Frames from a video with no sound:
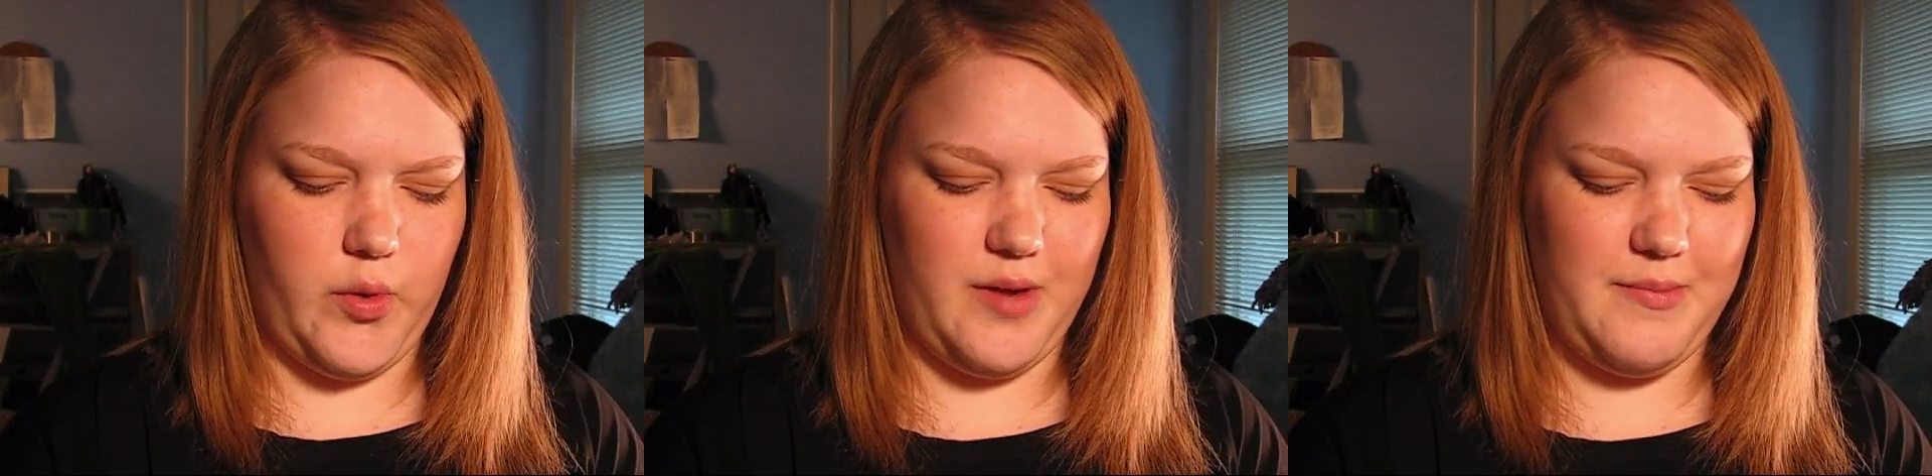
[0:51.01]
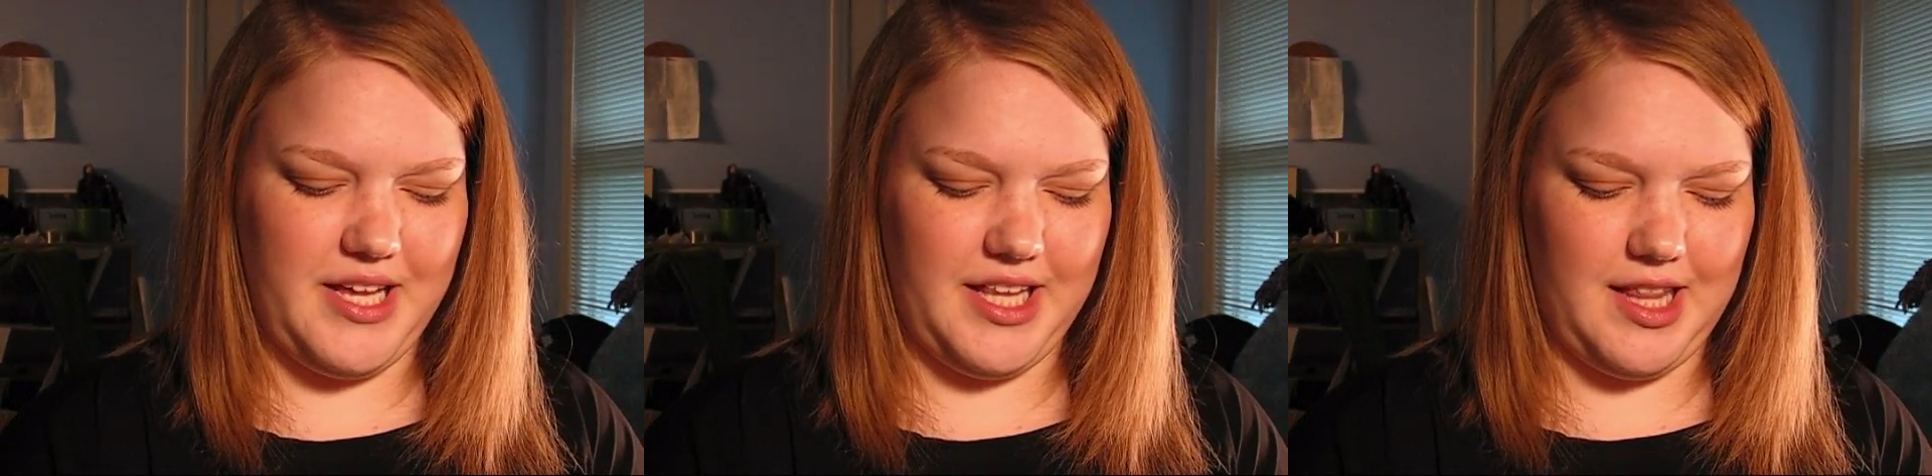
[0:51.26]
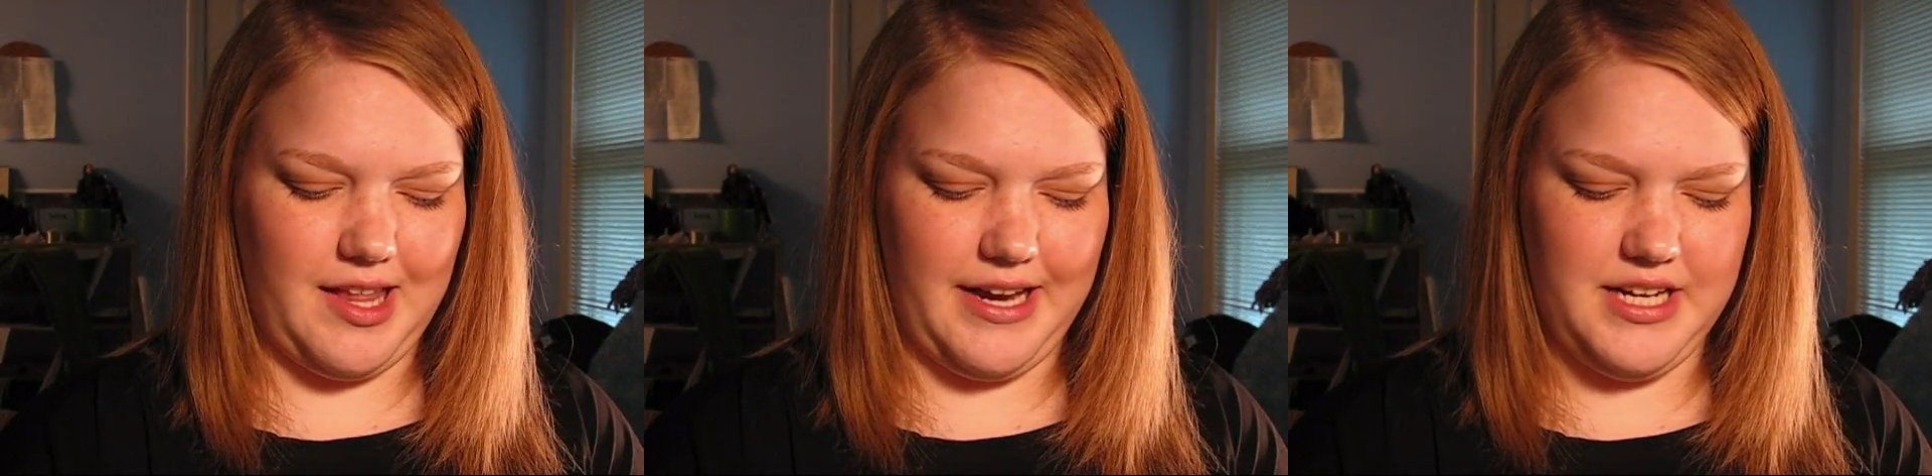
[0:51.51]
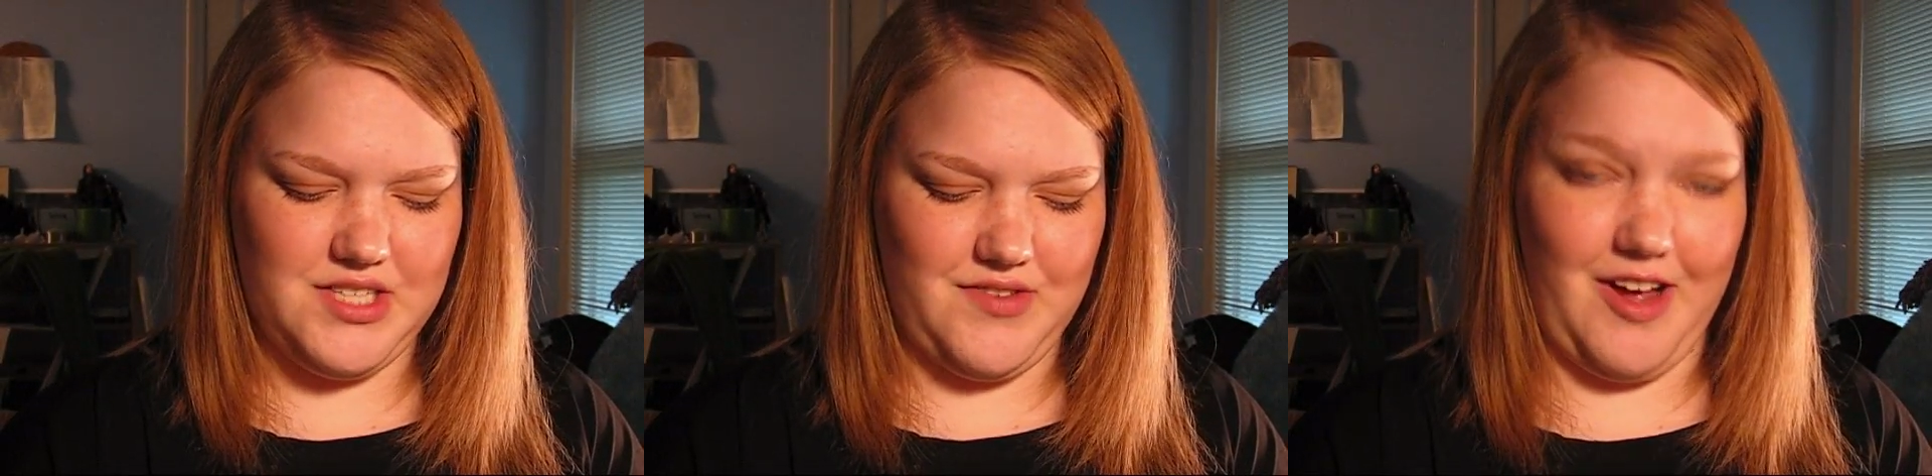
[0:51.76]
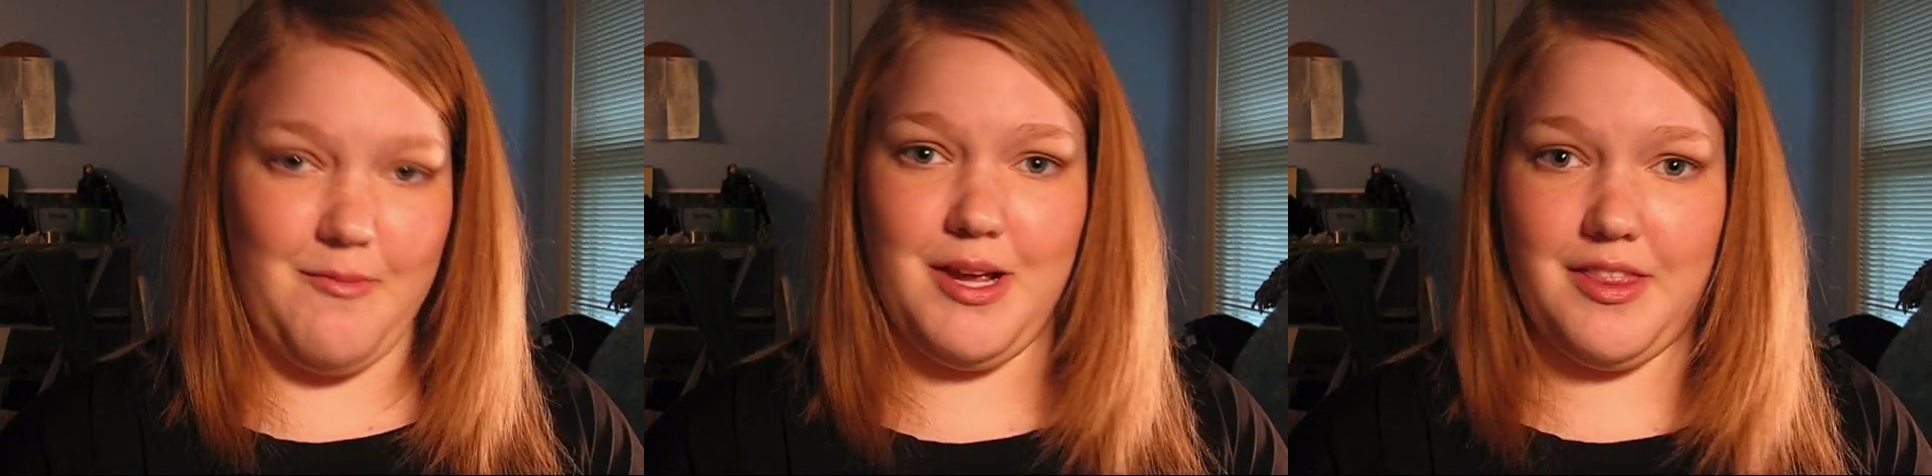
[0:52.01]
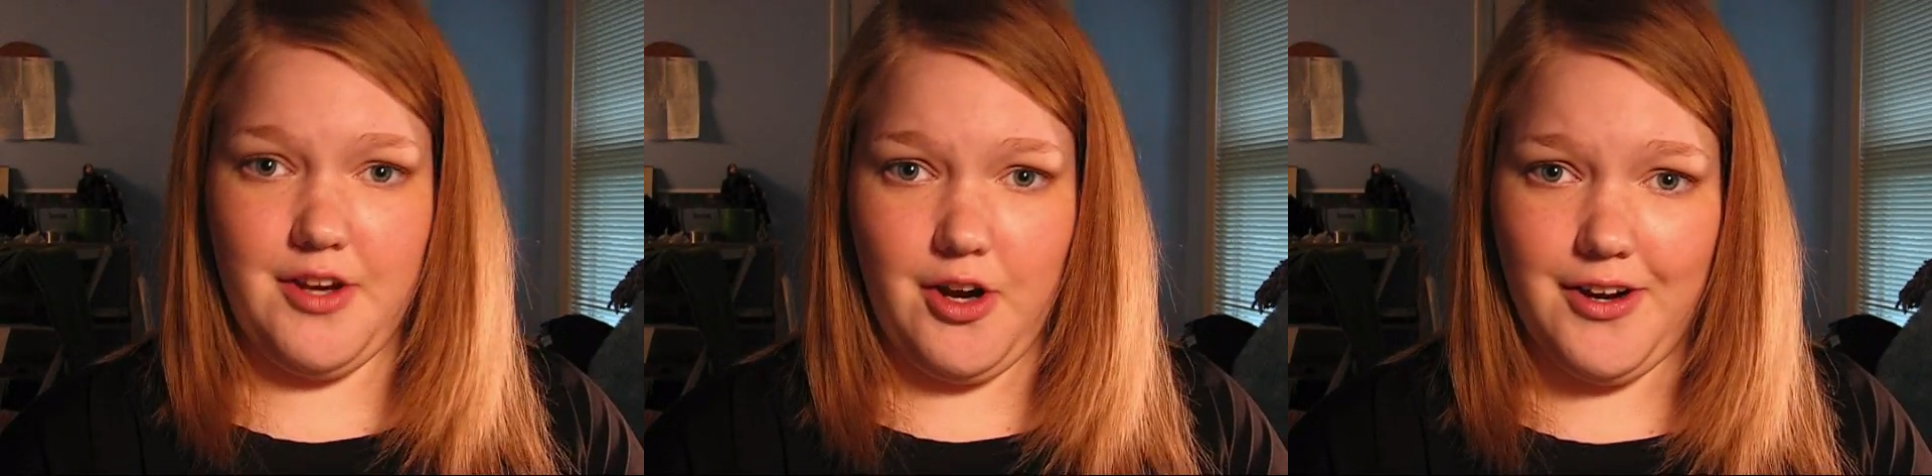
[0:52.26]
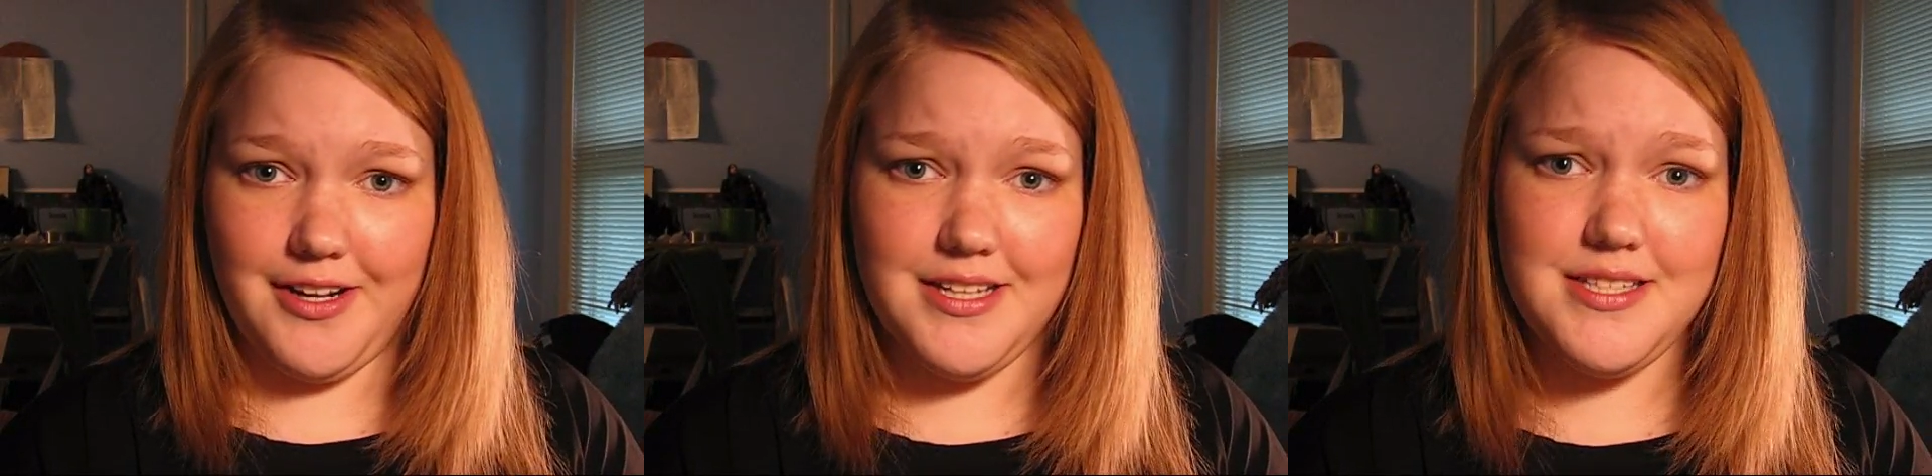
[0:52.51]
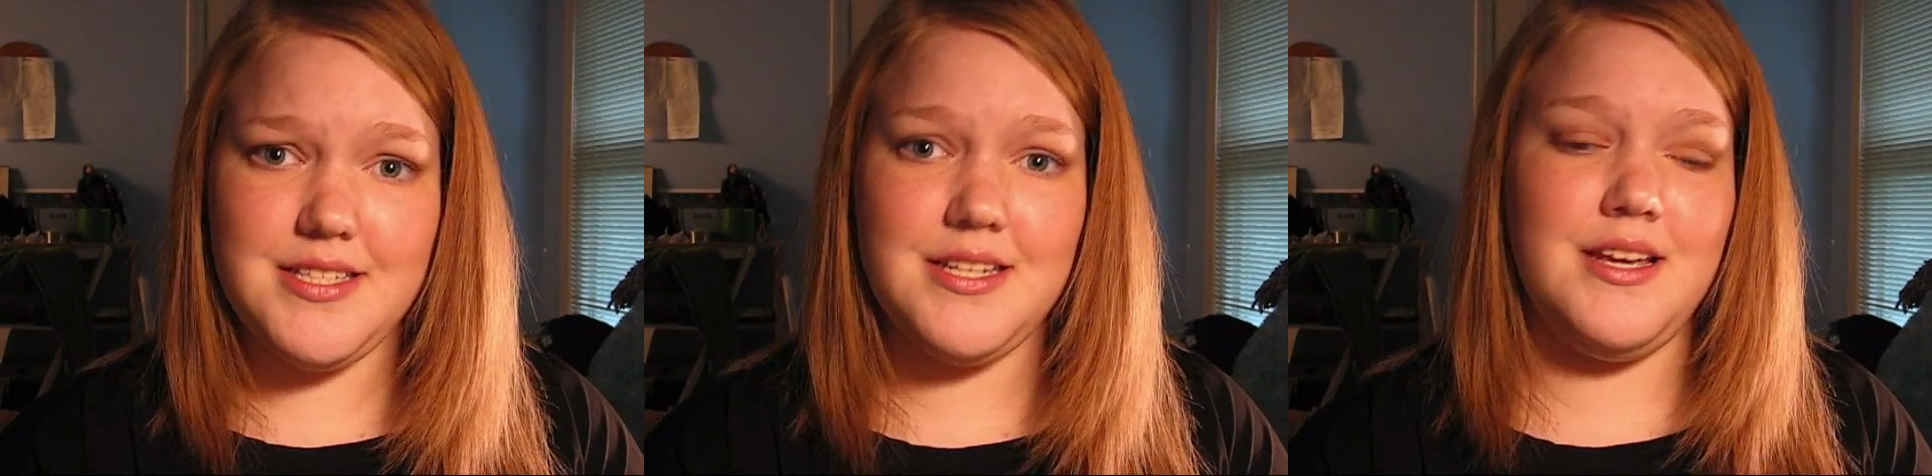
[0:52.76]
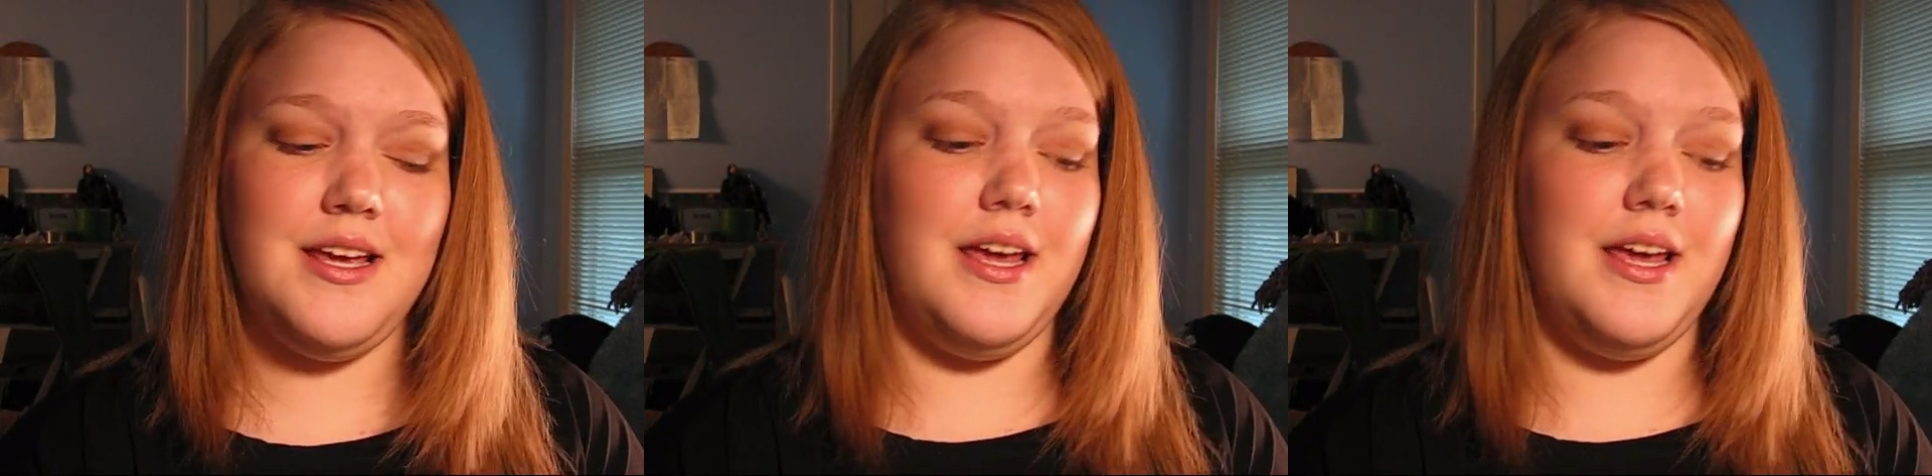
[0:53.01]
1 being the lightest, 5 being the darkest,